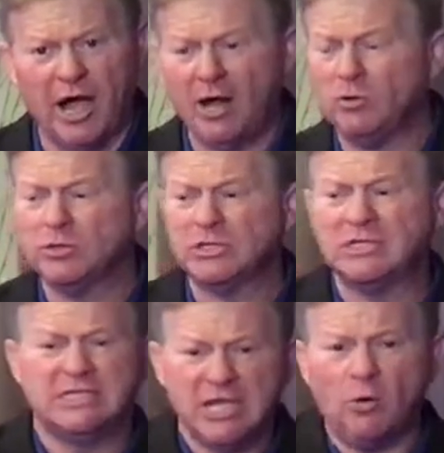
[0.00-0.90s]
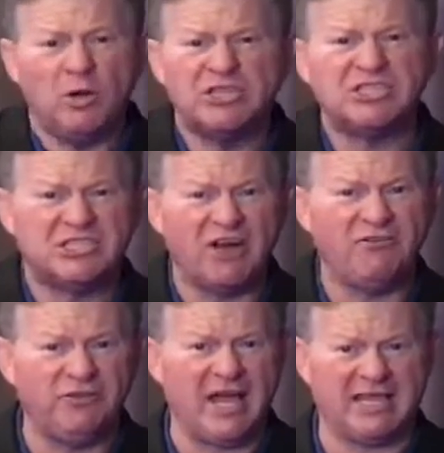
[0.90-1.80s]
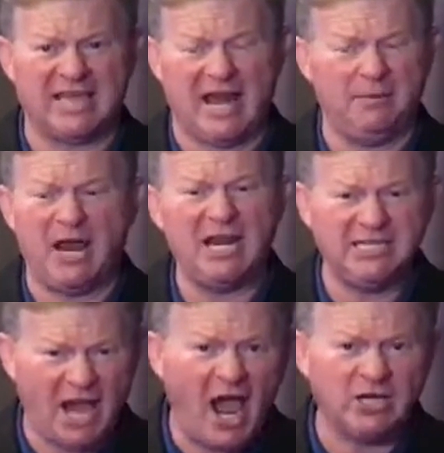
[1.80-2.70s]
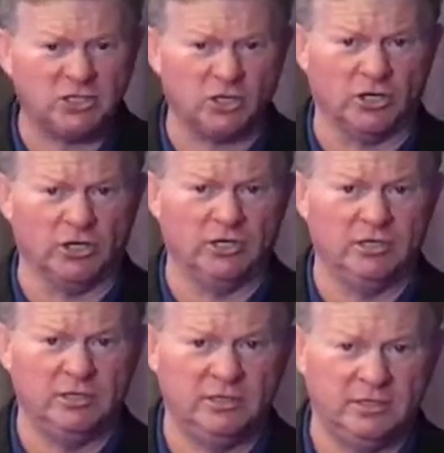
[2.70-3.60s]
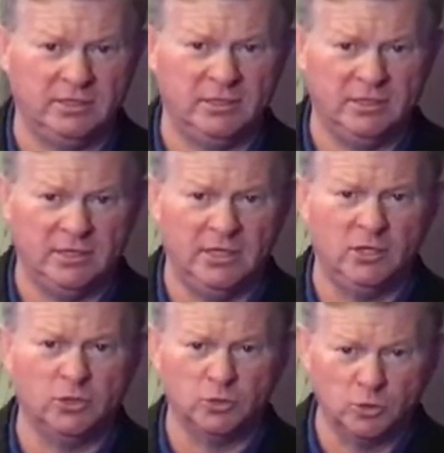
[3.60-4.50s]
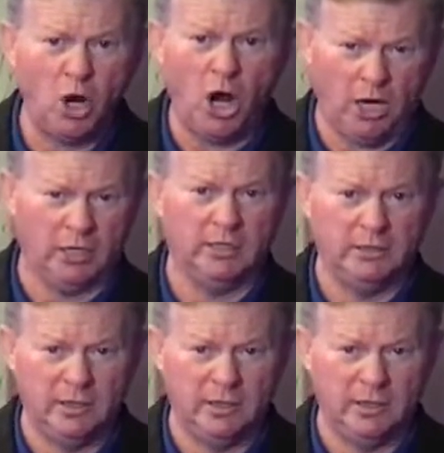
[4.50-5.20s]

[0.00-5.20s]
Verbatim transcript: I don't deal with stuff like that. I'm not a doctor. Wrong.